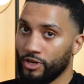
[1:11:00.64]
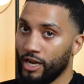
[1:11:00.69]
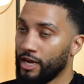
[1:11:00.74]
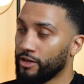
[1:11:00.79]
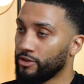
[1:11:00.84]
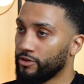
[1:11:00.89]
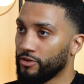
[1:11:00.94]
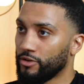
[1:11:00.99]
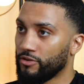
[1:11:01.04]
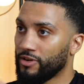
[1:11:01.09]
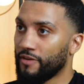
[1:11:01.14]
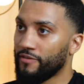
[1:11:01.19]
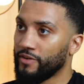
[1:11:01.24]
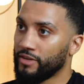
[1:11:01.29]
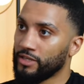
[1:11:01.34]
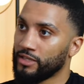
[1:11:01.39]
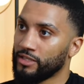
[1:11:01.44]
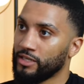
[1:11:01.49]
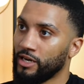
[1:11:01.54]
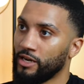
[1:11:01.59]
like doing
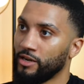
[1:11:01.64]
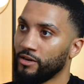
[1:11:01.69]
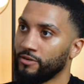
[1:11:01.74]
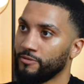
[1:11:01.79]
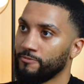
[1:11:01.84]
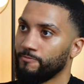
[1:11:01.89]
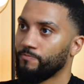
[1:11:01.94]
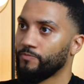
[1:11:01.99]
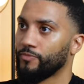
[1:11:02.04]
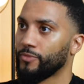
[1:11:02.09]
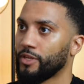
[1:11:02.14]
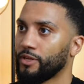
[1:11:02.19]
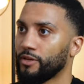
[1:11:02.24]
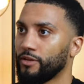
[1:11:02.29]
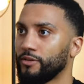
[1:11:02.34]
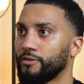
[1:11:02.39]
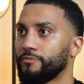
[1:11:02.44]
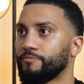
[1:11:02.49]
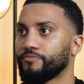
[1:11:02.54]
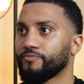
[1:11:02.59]
graphic design. Yeah,
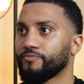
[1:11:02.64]
yeah. I